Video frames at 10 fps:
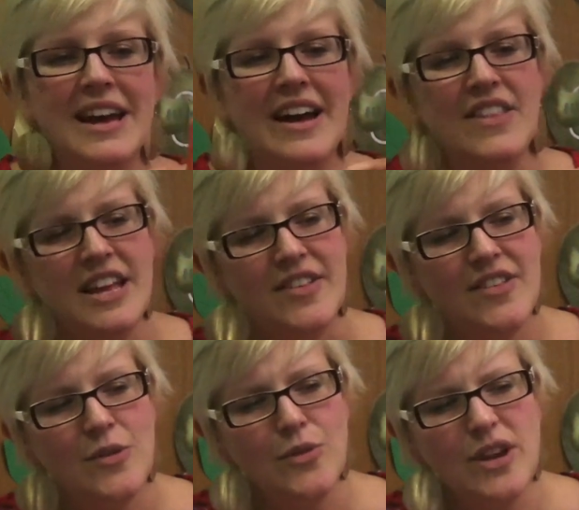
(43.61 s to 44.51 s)
And
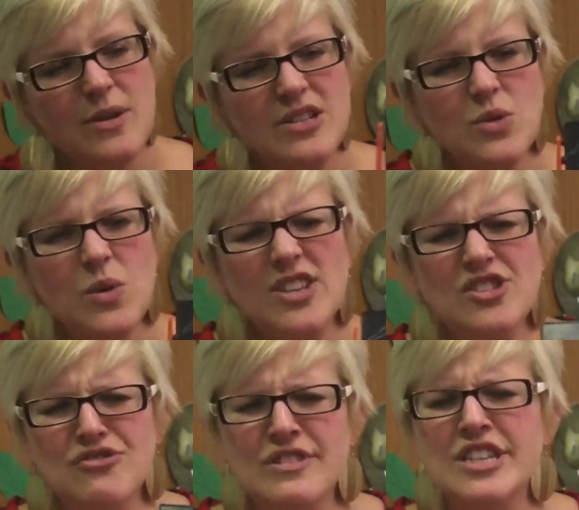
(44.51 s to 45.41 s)
this, although it's quite
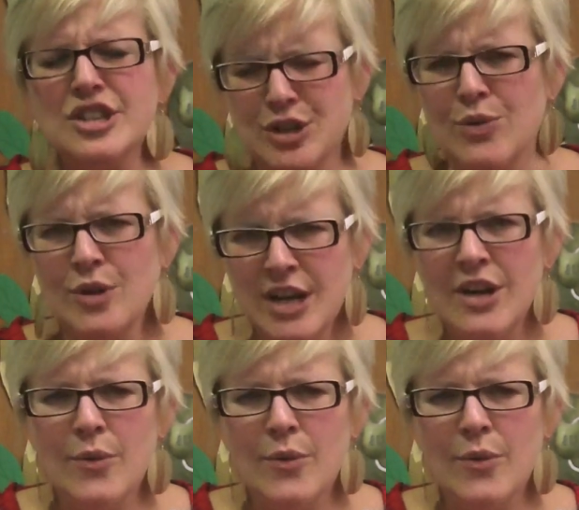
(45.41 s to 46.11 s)
a traditional